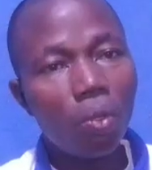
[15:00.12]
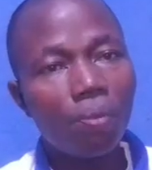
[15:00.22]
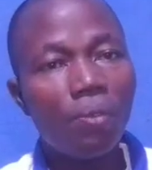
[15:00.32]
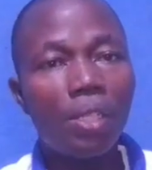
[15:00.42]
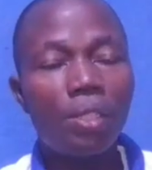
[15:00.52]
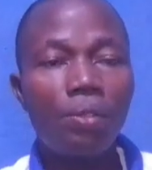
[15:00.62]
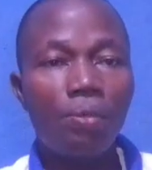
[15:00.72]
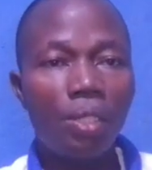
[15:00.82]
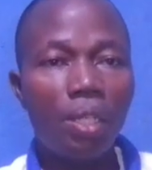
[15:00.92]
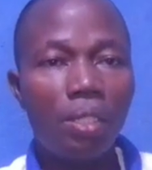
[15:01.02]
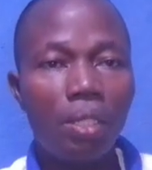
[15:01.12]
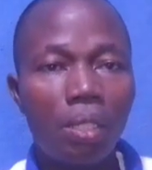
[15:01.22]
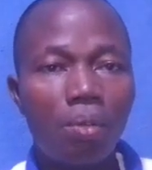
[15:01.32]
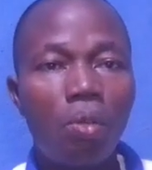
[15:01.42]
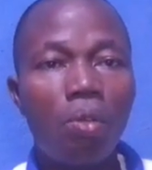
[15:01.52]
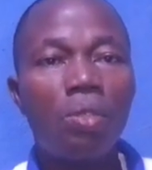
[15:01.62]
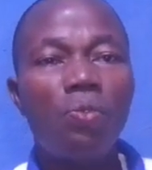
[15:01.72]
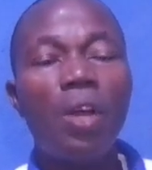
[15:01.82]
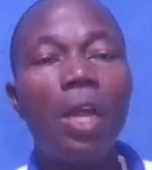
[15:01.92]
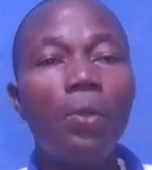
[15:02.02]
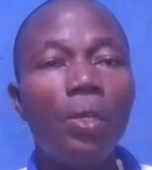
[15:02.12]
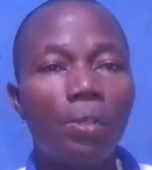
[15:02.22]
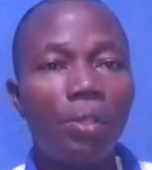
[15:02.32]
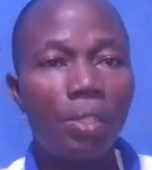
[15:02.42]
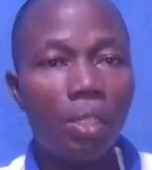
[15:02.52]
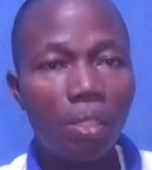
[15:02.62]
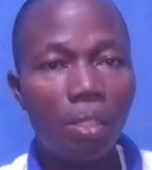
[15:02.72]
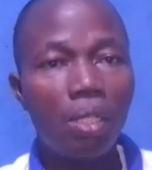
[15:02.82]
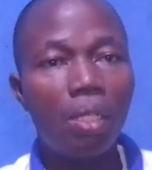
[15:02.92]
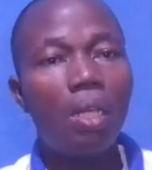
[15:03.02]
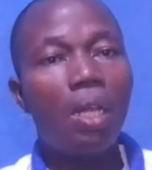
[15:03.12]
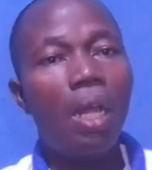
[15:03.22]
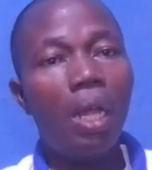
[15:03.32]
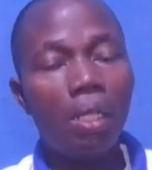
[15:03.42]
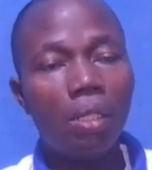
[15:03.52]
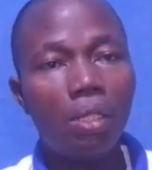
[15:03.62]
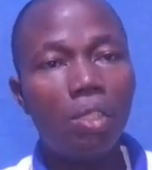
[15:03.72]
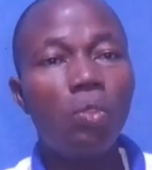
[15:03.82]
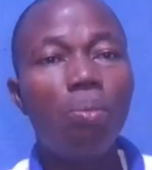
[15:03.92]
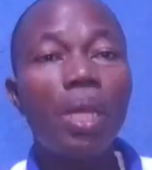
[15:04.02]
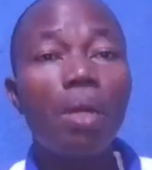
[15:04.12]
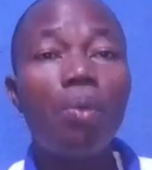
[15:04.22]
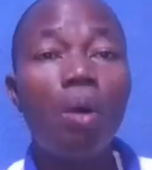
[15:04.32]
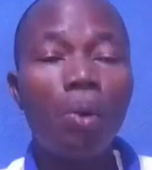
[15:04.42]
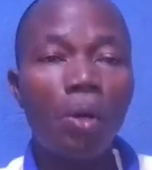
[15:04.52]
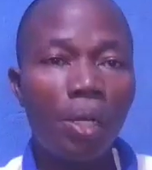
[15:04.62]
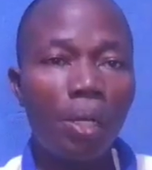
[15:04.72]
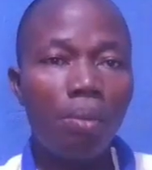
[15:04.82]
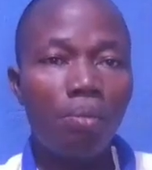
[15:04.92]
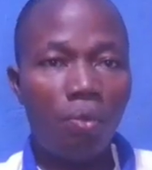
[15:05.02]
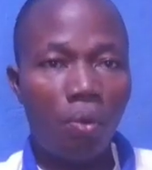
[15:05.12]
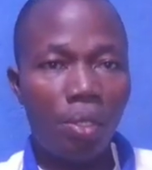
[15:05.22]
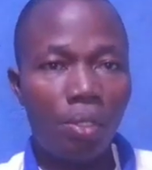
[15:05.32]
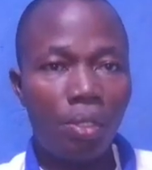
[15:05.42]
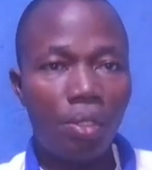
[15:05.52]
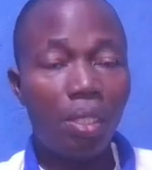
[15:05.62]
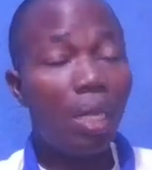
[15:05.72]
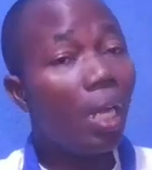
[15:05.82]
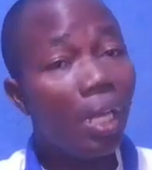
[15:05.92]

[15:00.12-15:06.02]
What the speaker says: to invest in real estate because the value increases and you make more money for it.